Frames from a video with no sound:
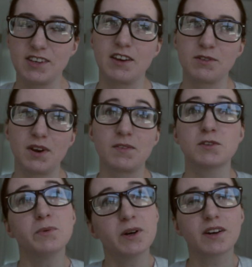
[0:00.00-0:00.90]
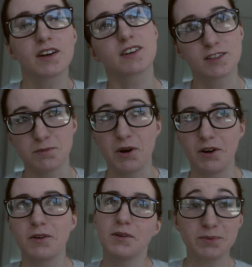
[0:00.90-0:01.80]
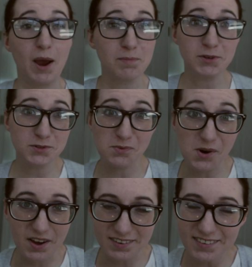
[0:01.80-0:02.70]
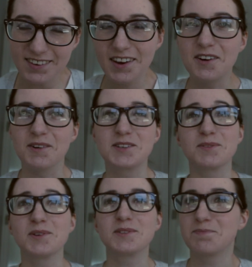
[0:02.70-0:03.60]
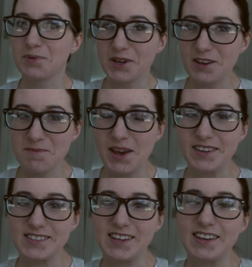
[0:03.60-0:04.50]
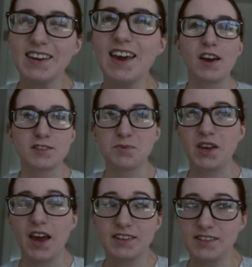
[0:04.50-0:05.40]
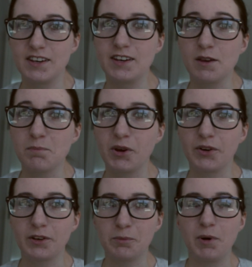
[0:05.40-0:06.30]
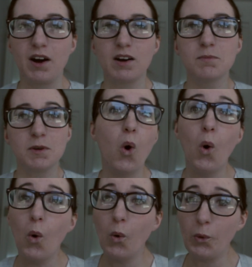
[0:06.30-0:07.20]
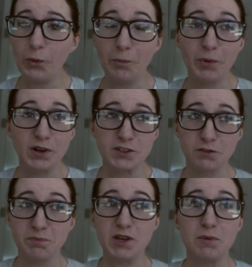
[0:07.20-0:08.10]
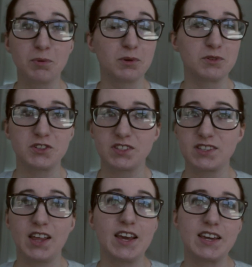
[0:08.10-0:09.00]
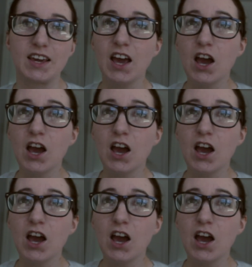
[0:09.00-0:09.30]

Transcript: don't have to work tomorrow. The Raptors won, which was pretty amazing. As we exited Imperial Pub, a whole bunch of people just like